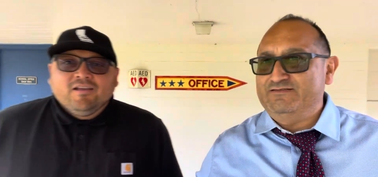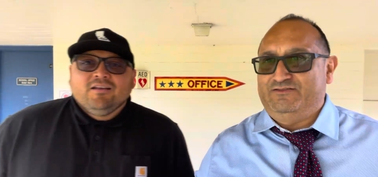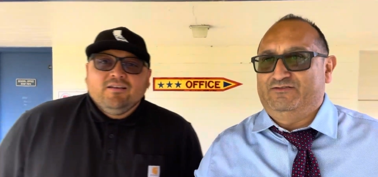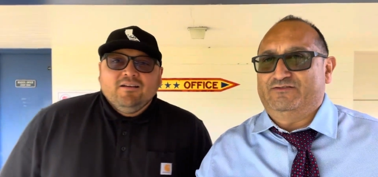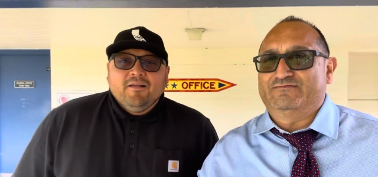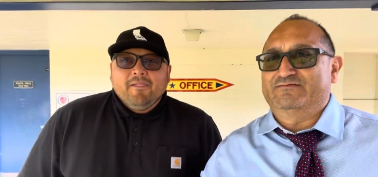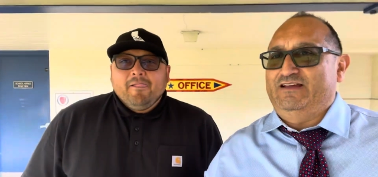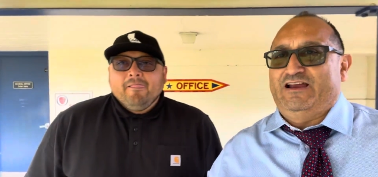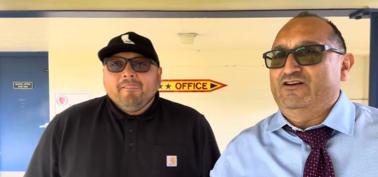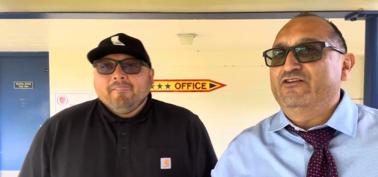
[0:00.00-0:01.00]
Speaker 1: your.
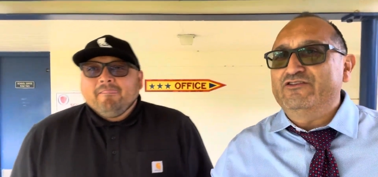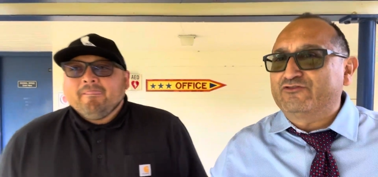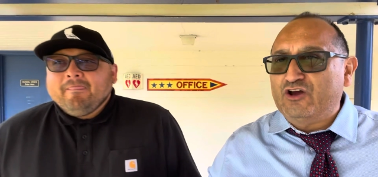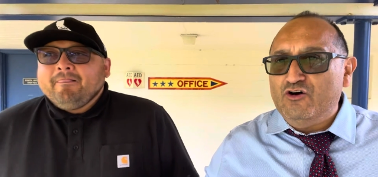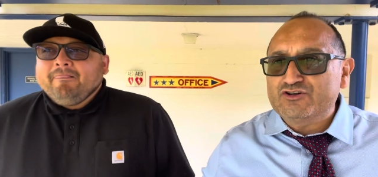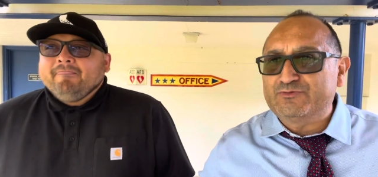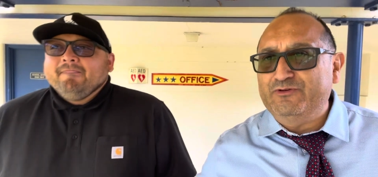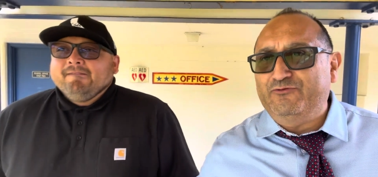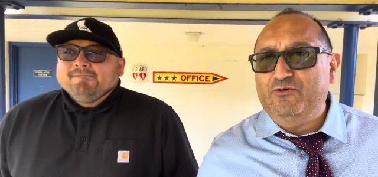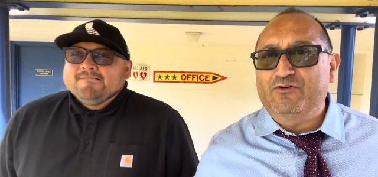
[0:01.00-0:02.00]
I know you've coached
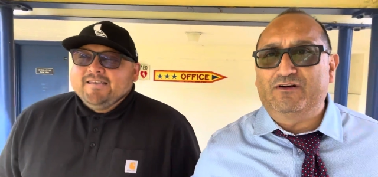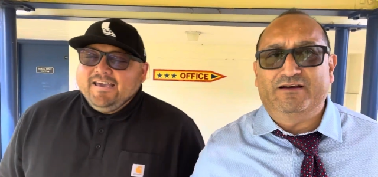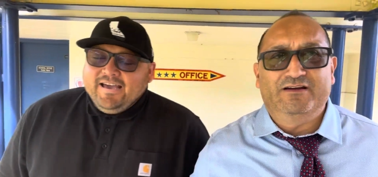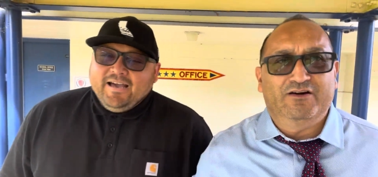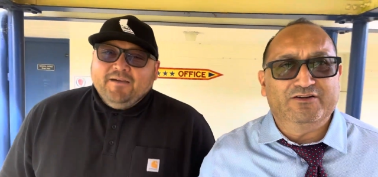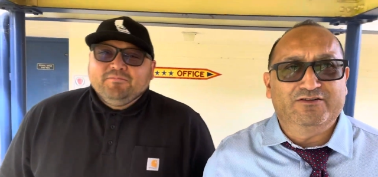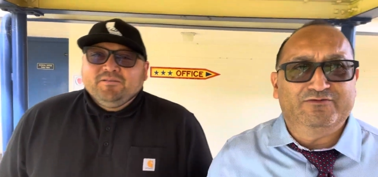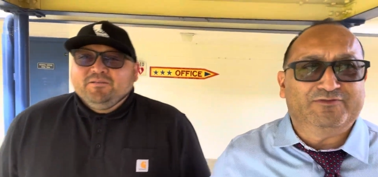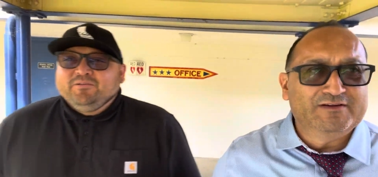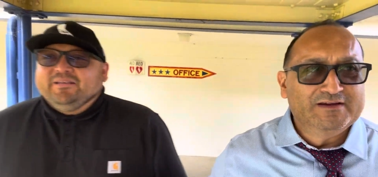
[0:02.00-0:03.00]
before. Yeah,
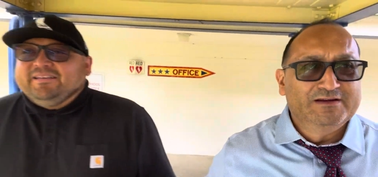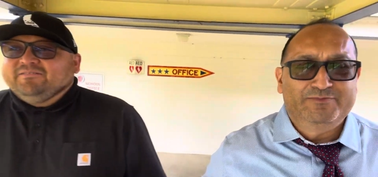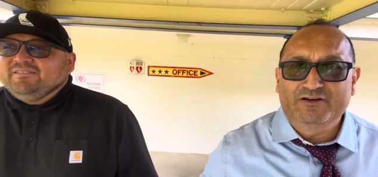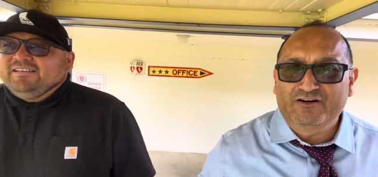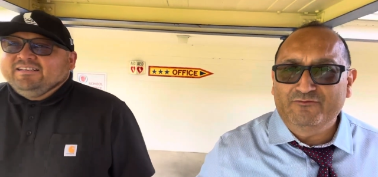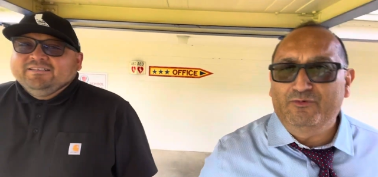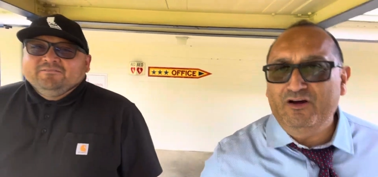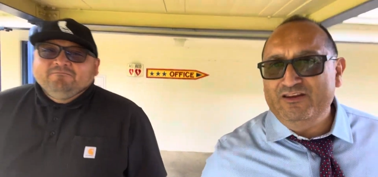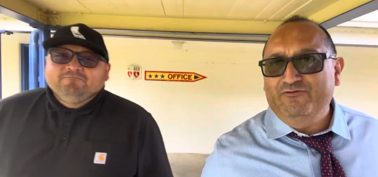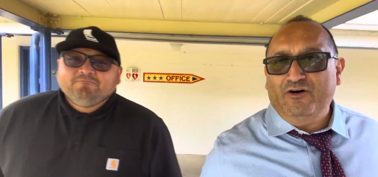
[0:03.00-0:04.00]
absolutely. been
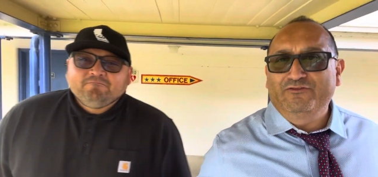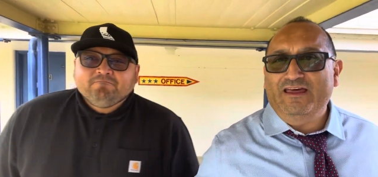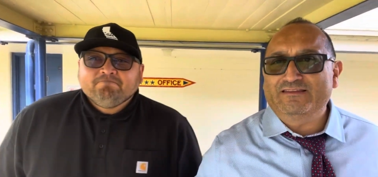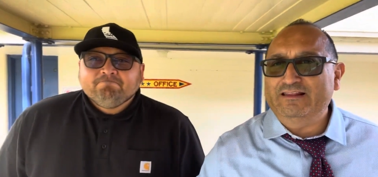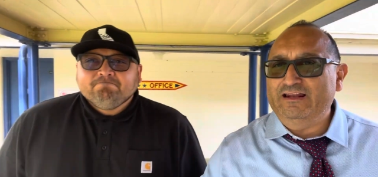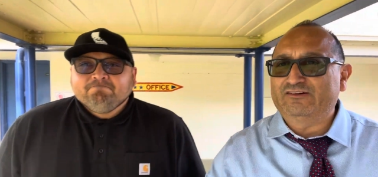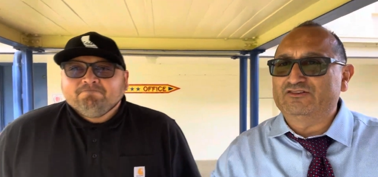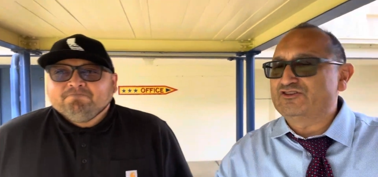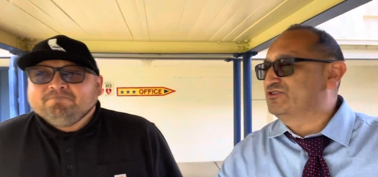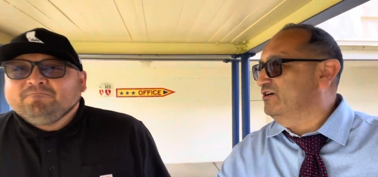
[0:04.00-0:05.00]
involved in athletics, so
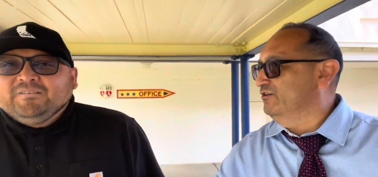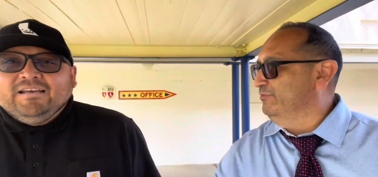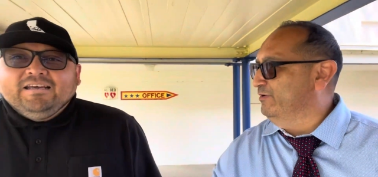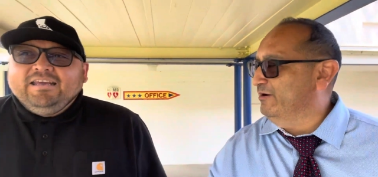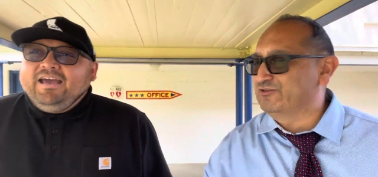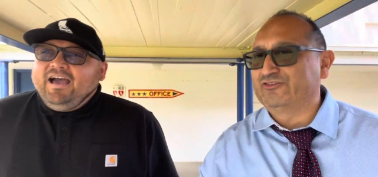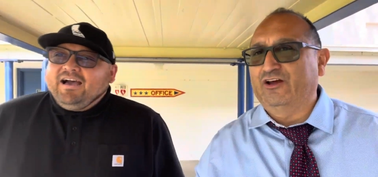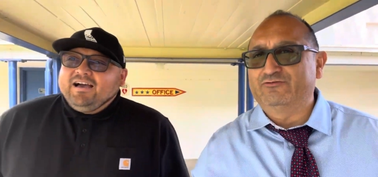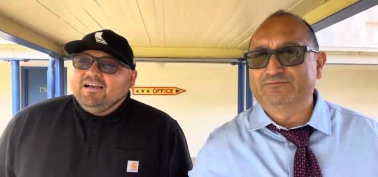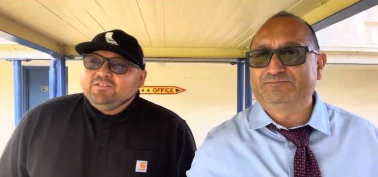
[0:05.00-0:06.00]
just share a little bit about yeah.
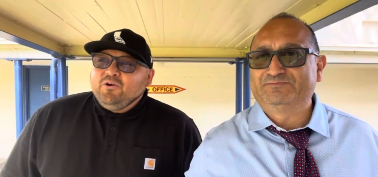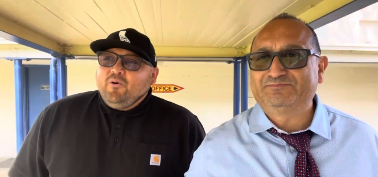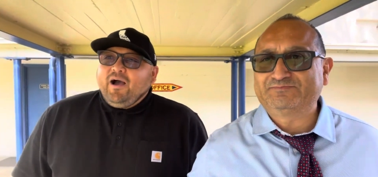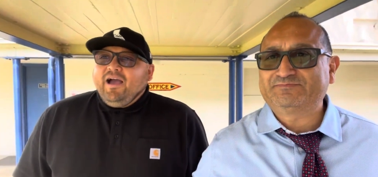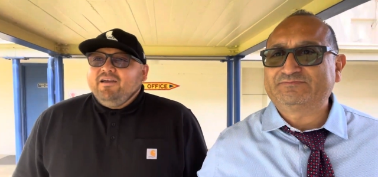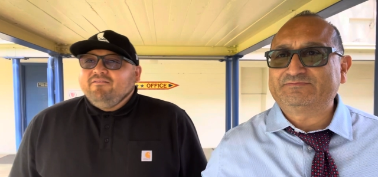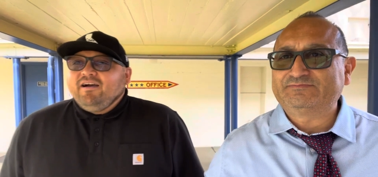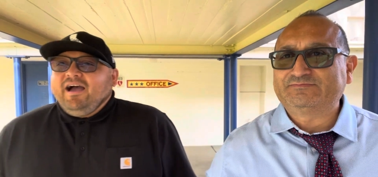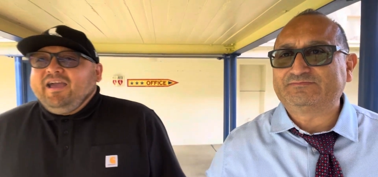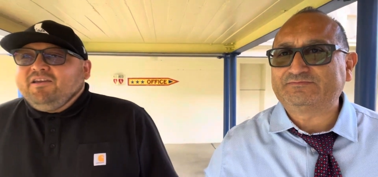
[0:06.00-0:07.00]
yourself.
Speaker 2: Yeah, so I
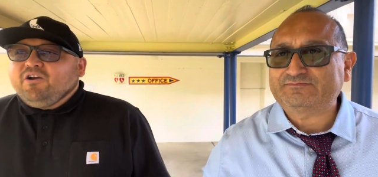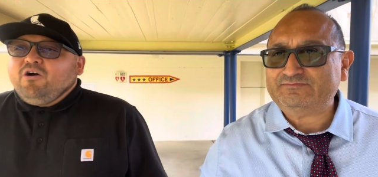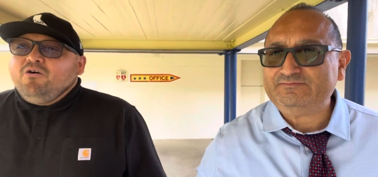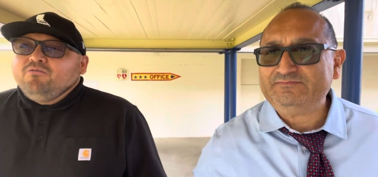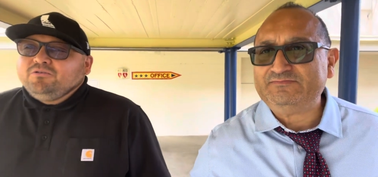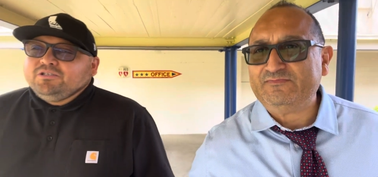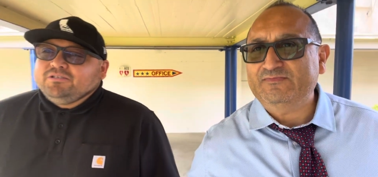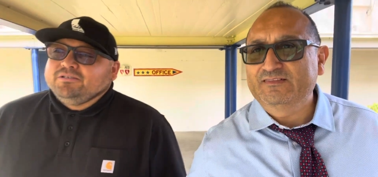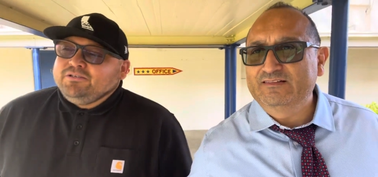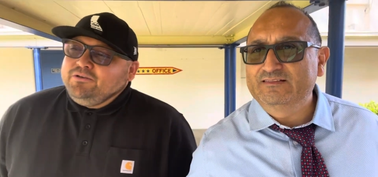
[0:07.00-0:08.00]
I
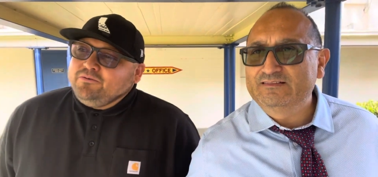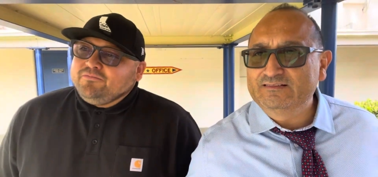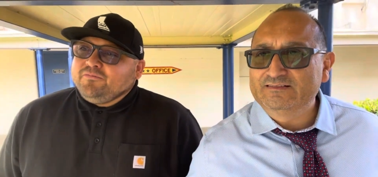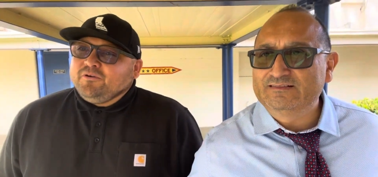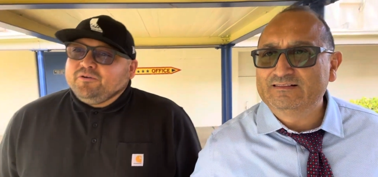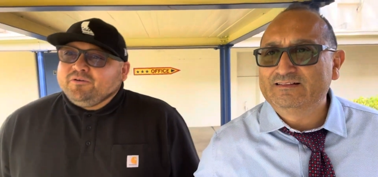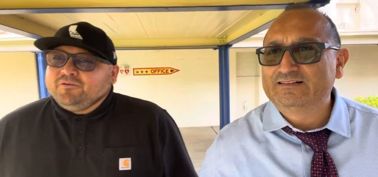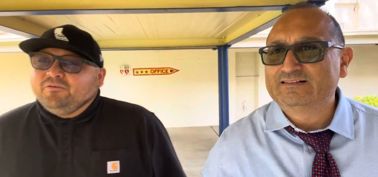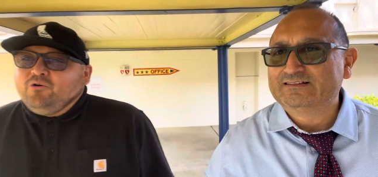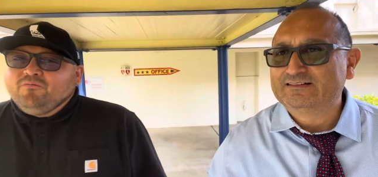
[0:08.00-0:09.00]
coached shoot
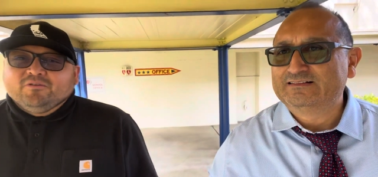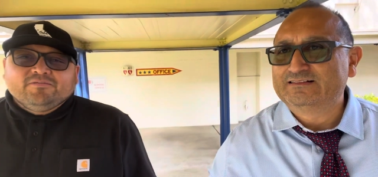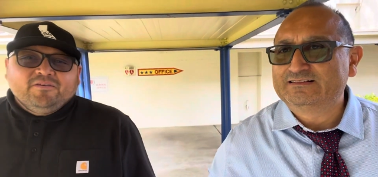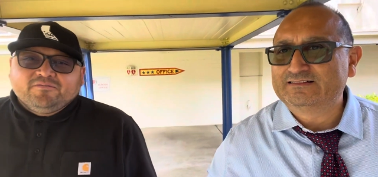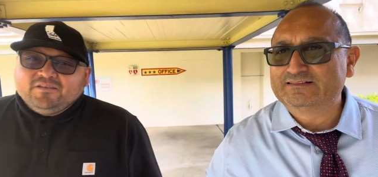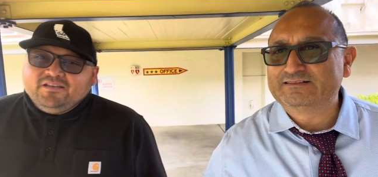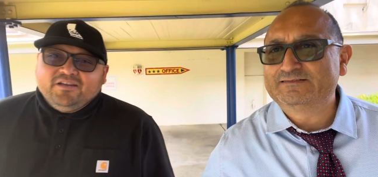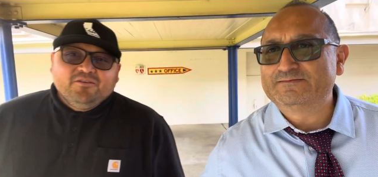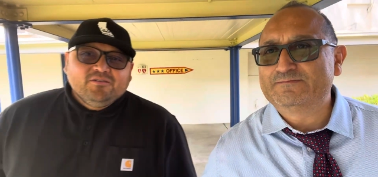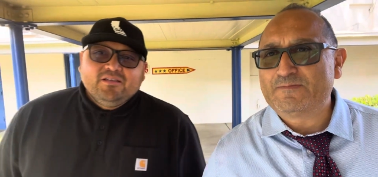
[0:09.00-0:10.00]
for over 15
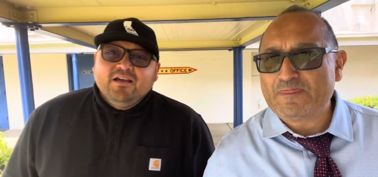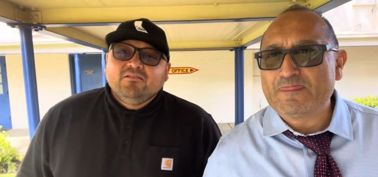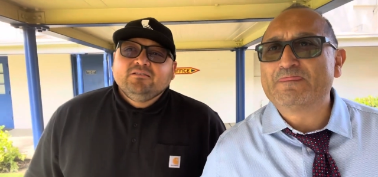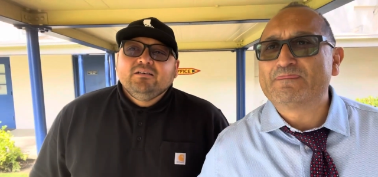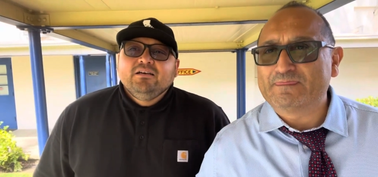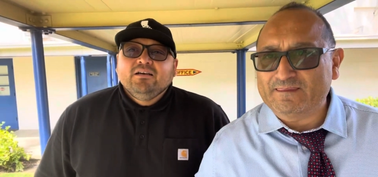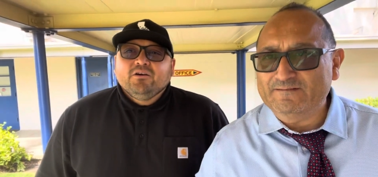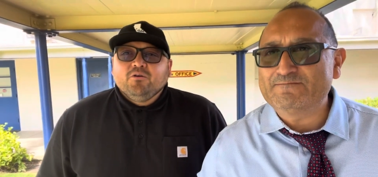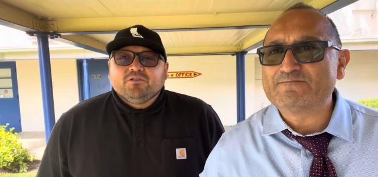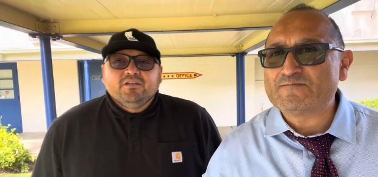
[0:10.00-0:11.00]
years now.
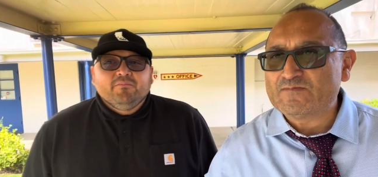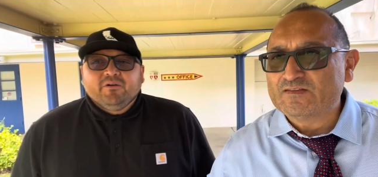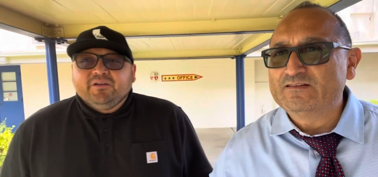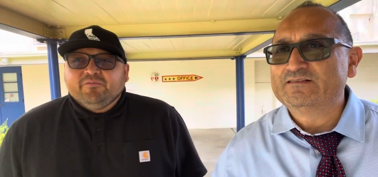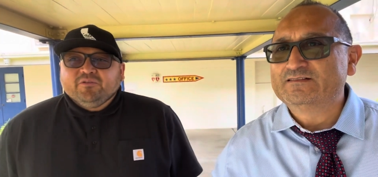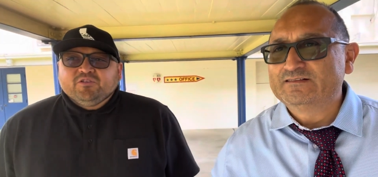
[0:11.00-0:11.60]
Coached a number of different